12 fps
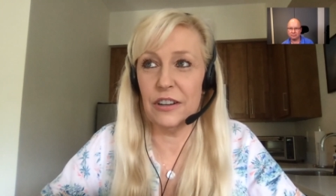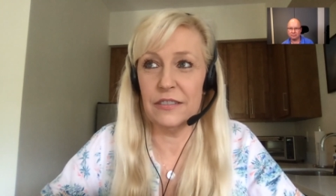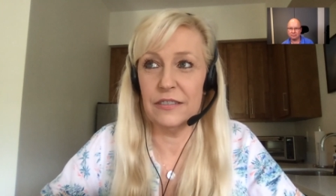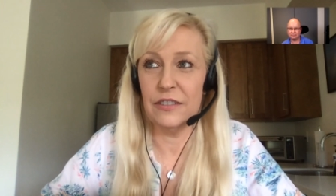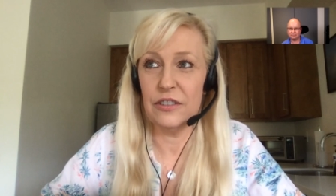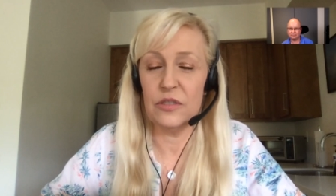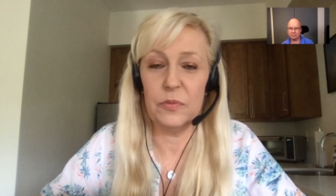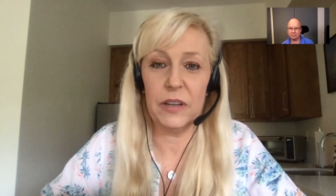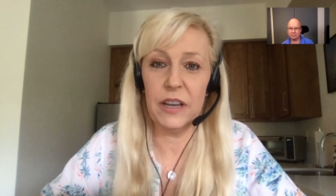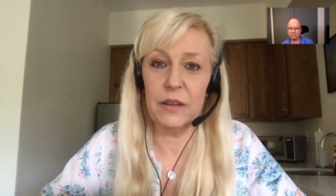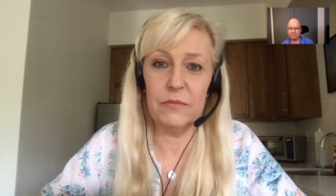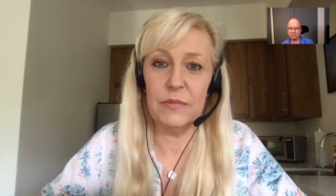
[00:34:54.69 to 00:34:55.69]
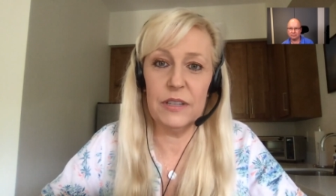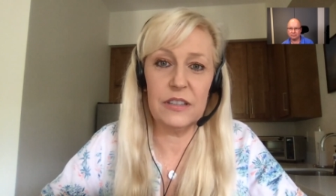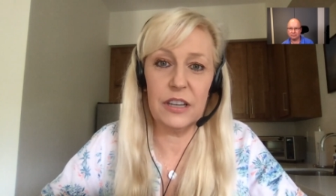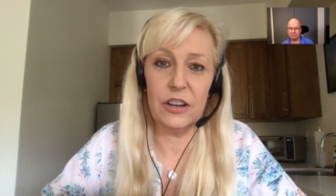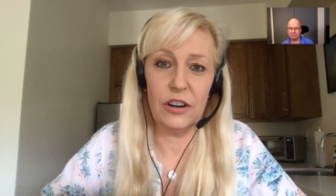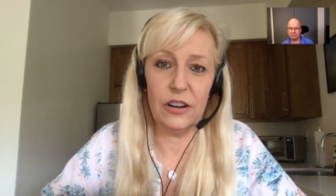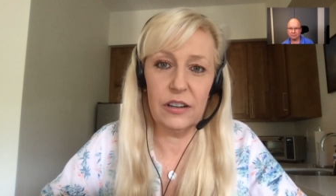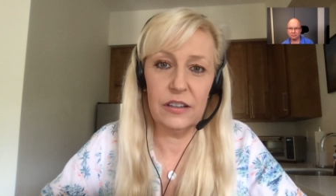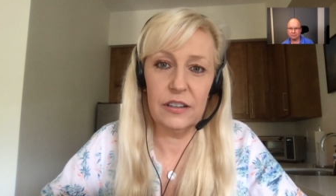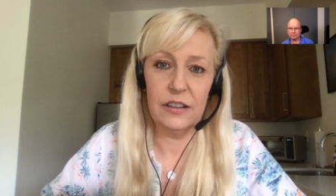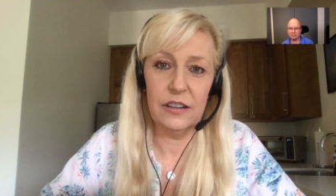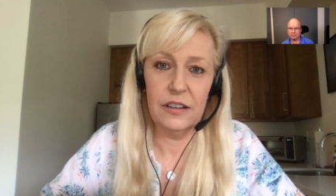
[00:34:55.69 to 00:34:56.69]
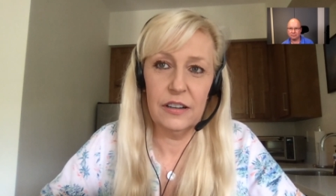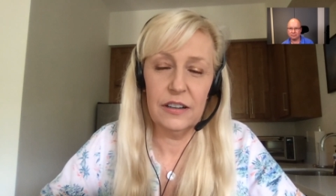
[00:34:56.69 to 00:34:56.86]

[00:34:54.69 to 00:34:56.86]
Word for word: She just became insecure. Mm-hmm.